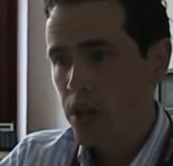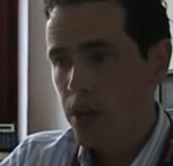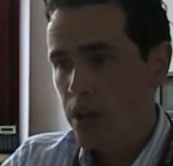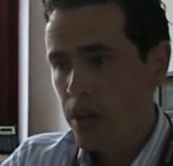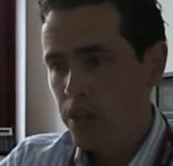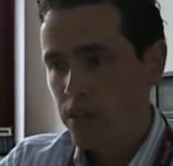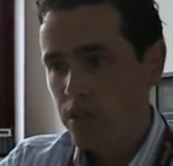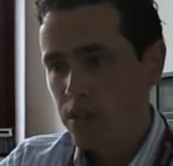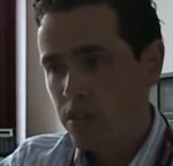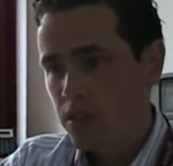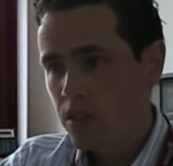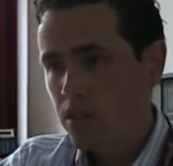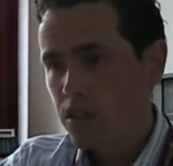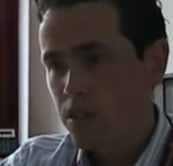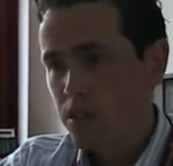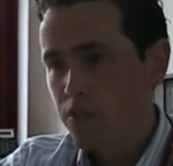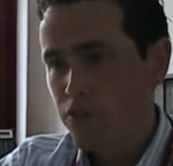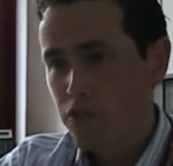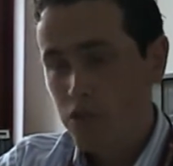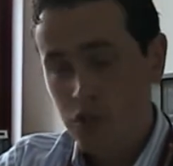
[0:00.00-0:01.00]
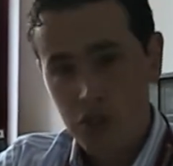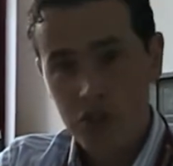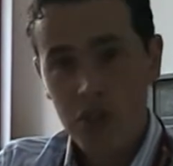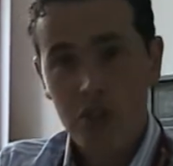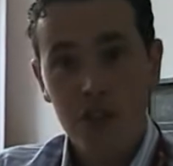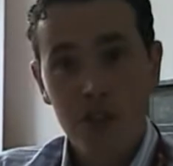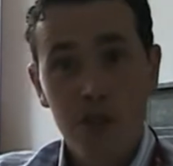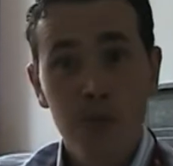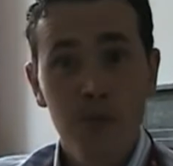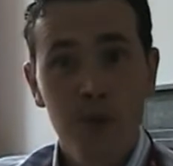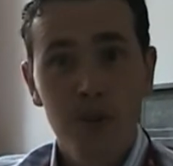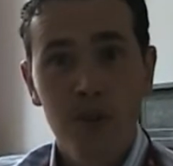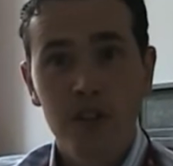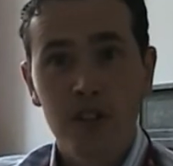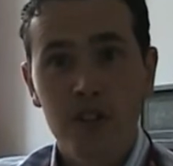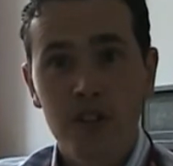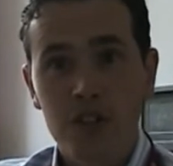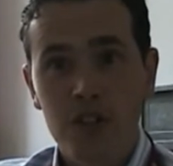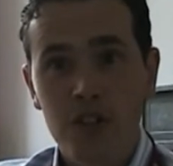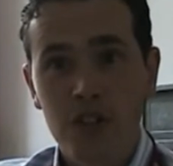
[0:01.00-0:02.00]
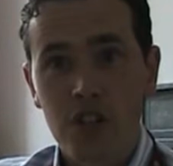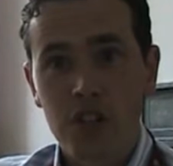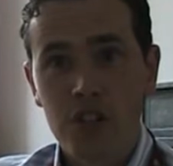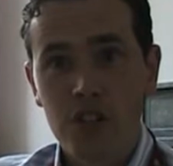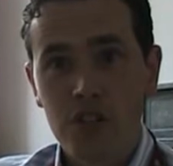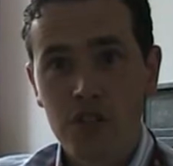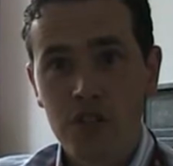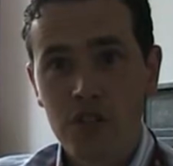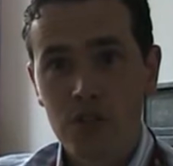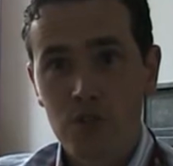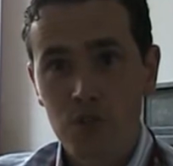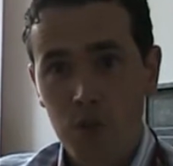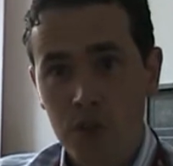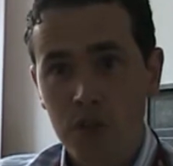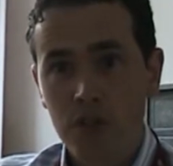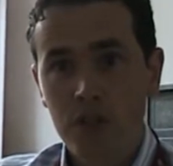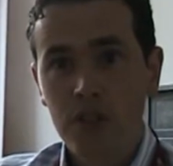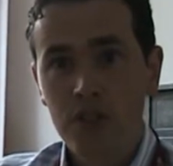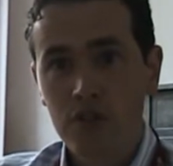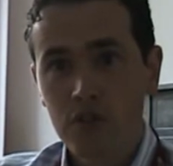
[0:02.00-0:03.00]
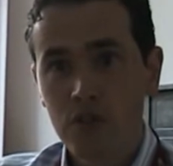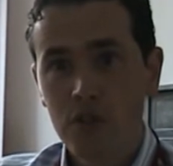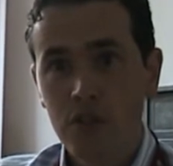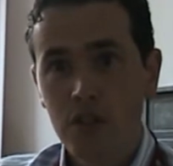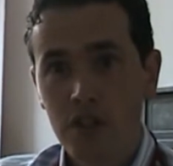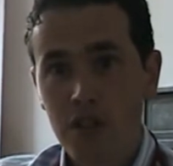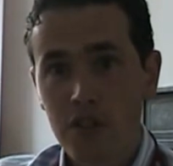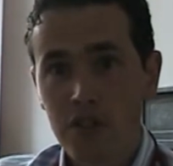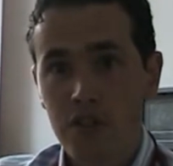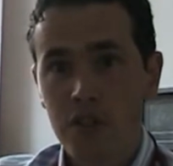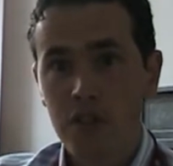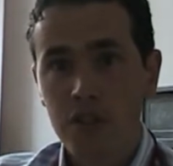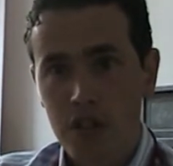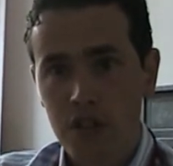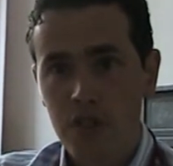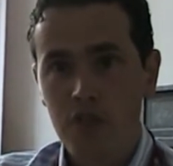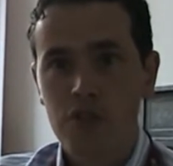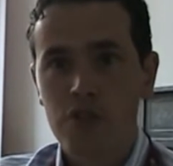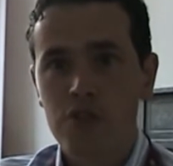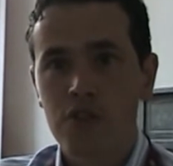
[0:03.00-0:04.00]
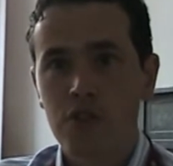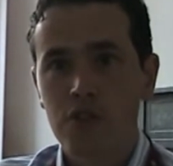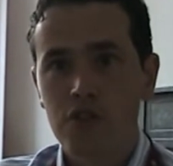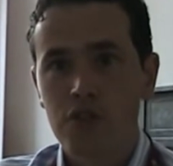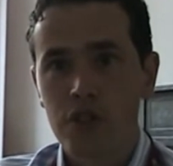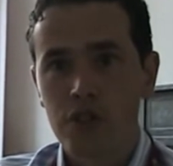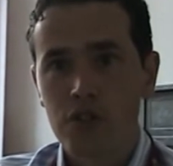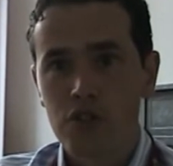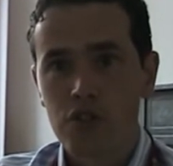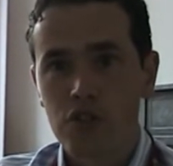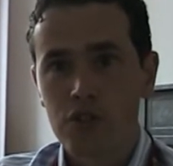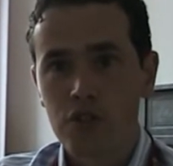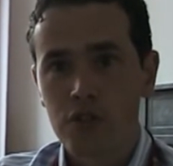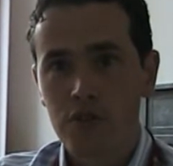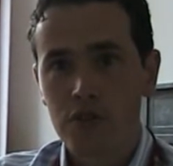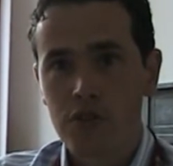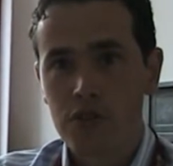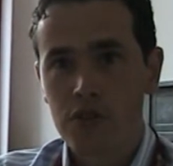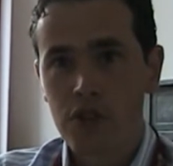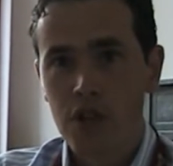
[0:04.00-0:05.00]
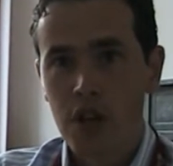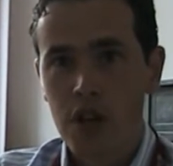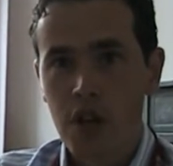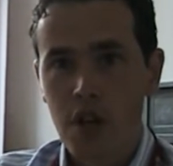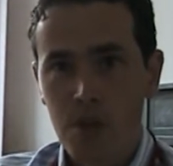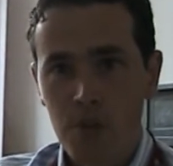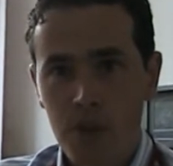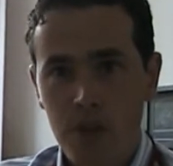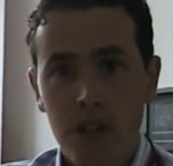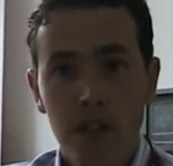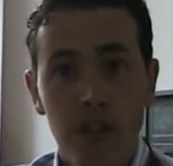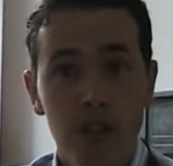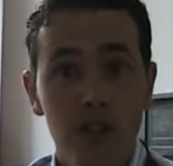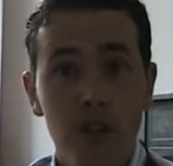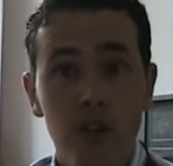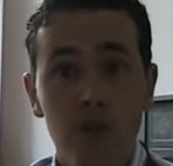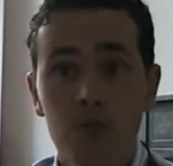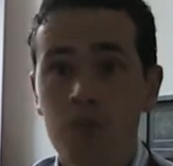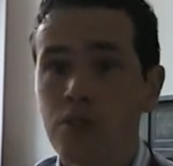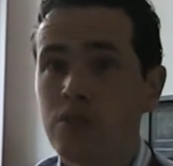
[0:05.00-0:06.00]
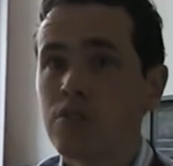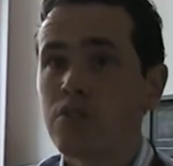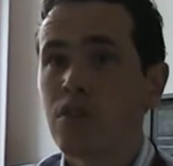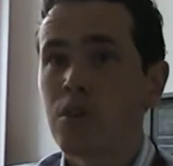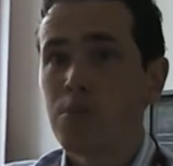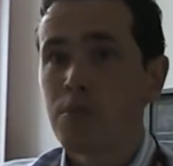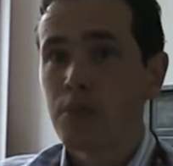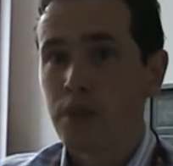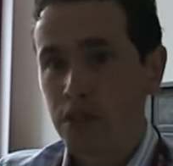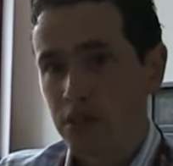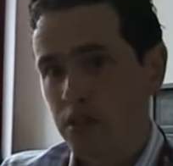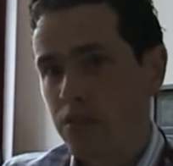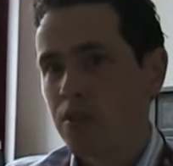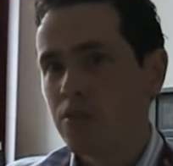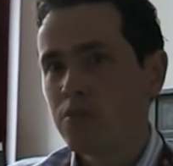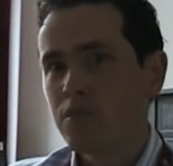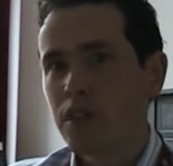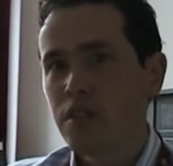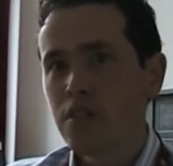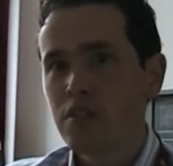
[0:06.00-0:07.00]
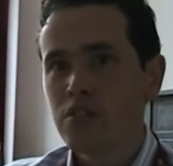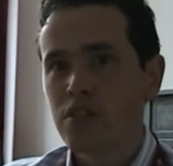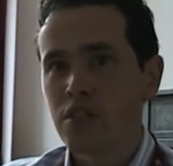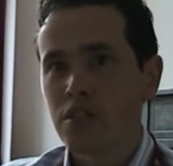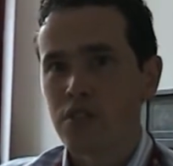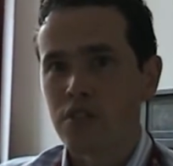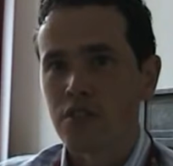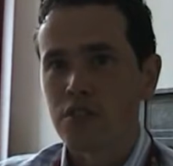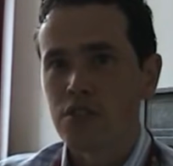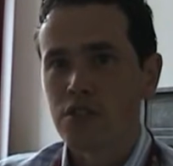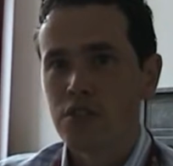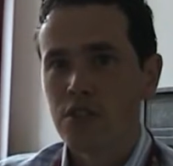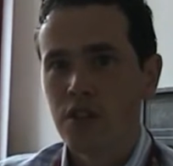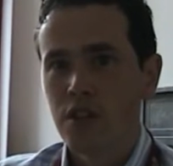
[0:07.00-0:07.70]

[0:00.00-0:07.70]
And there are a lot of startup organizations wanting to deliver infrastructure as a service, but they don't want to operate their own data centers.